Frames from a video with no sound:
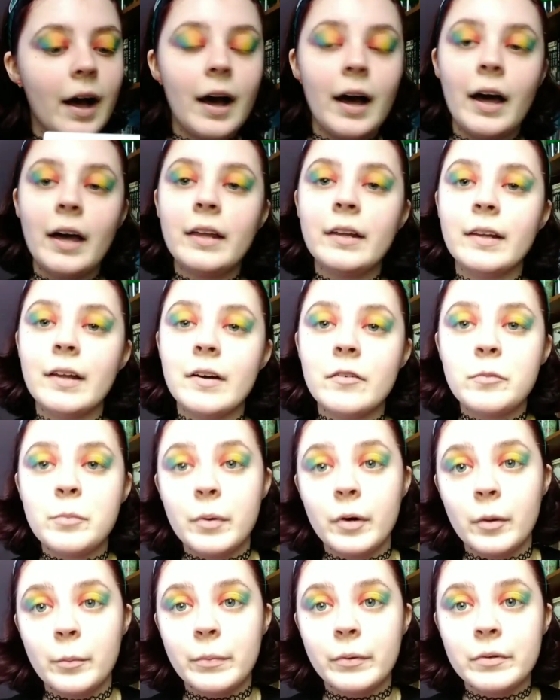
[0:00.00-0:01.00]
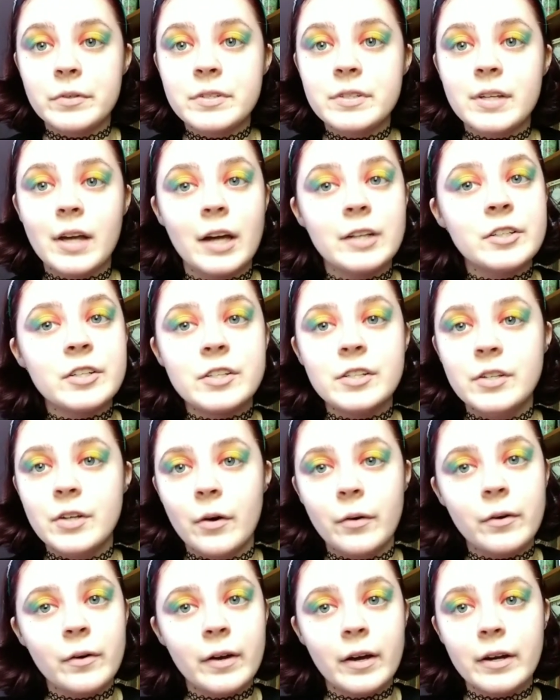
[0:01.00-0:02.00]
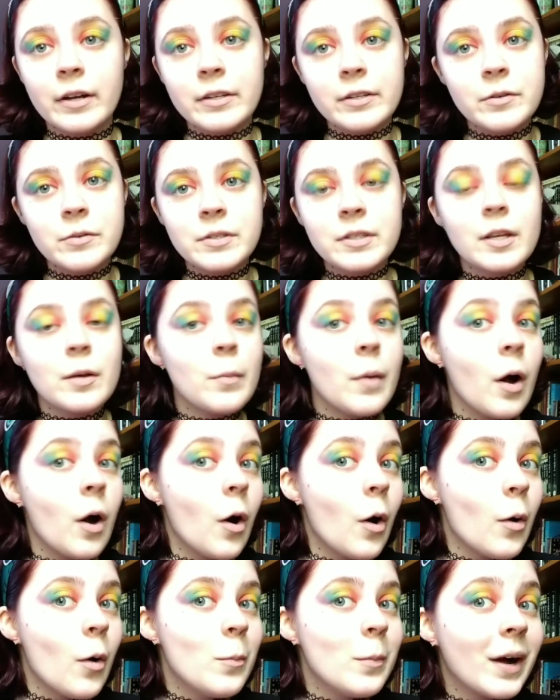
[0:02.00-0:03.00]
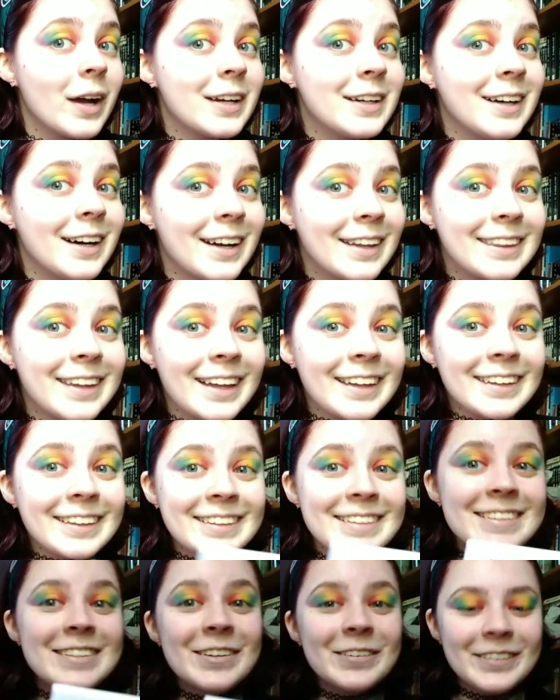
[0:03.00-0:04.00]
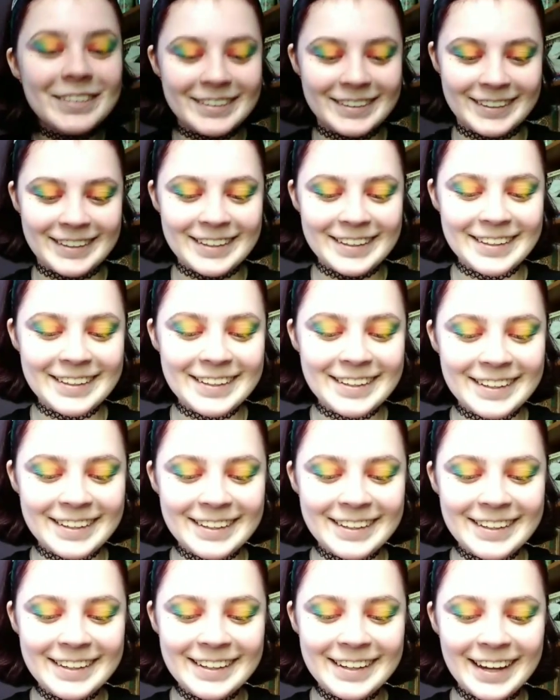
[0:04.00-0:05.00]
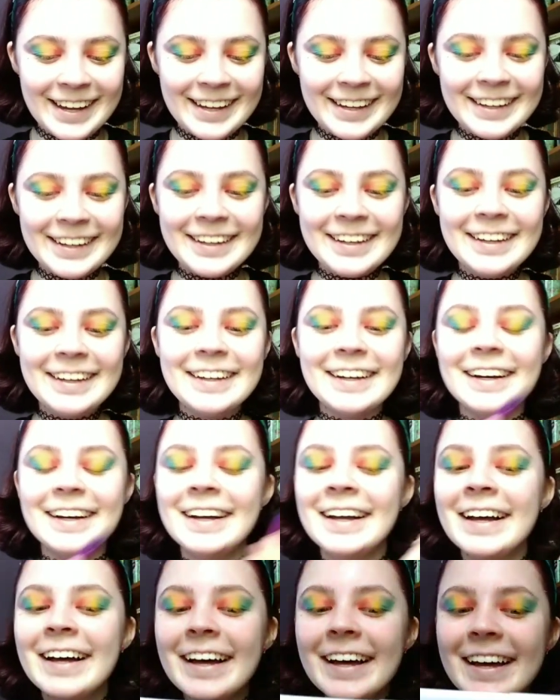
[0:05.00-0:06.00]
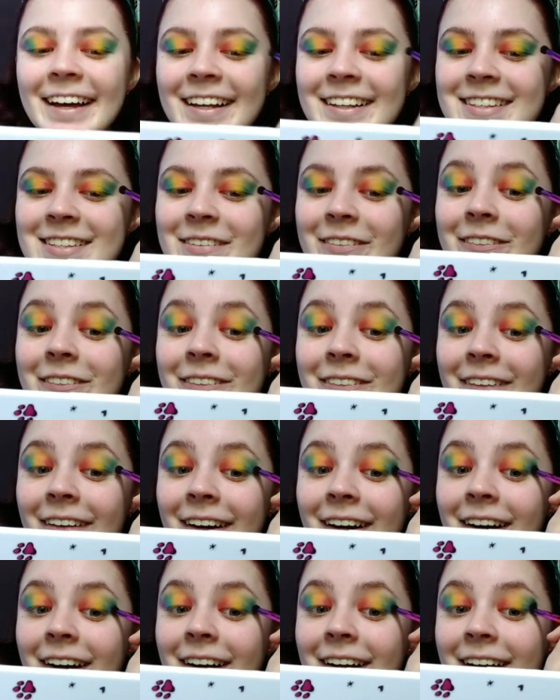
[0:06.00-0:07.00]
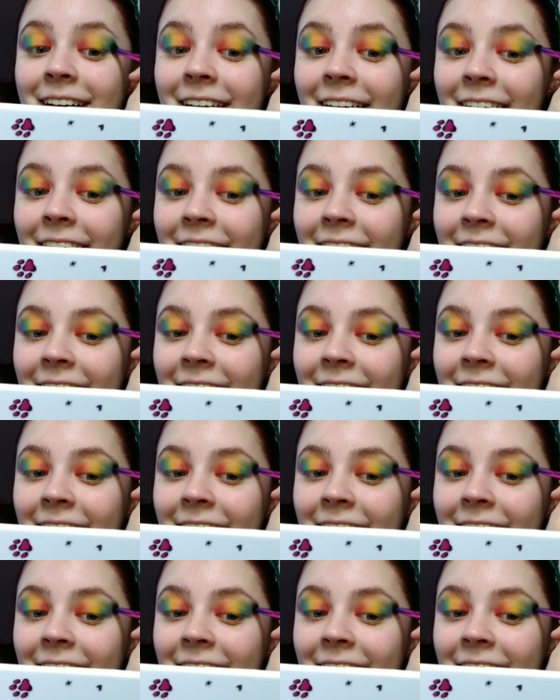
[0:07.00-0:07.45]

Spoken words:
I love purples. I just don't know how to use them. Oh my god, that looks so good! Yay! It's working!